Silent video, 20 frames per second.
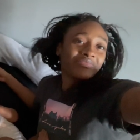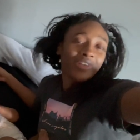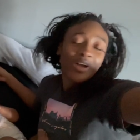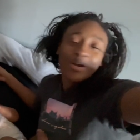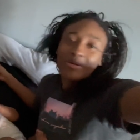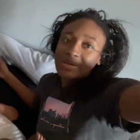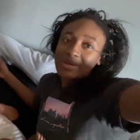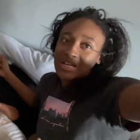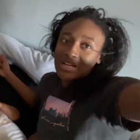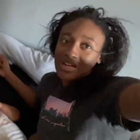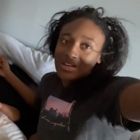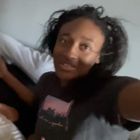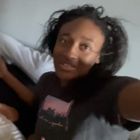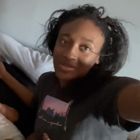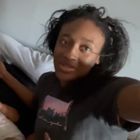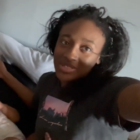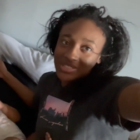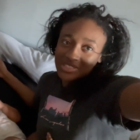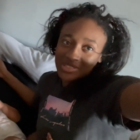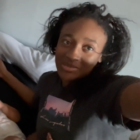Oh my God, I look
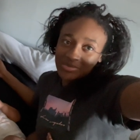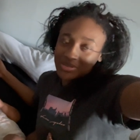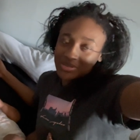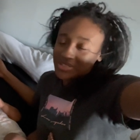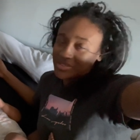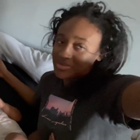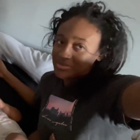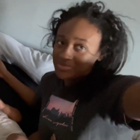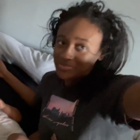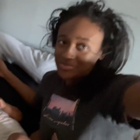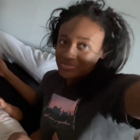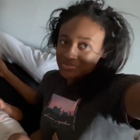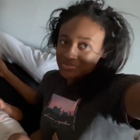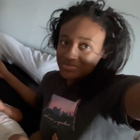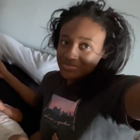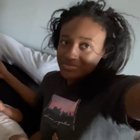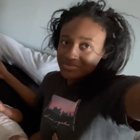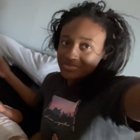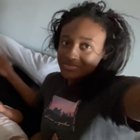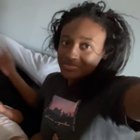crazy, but
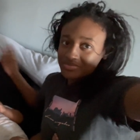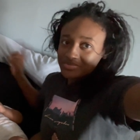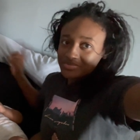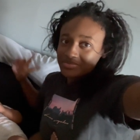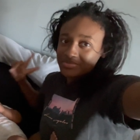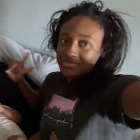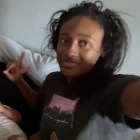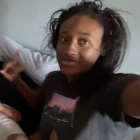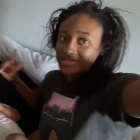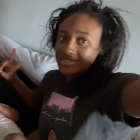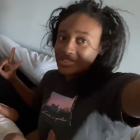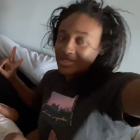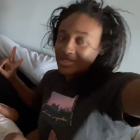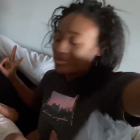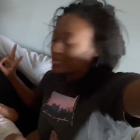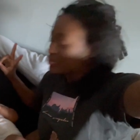good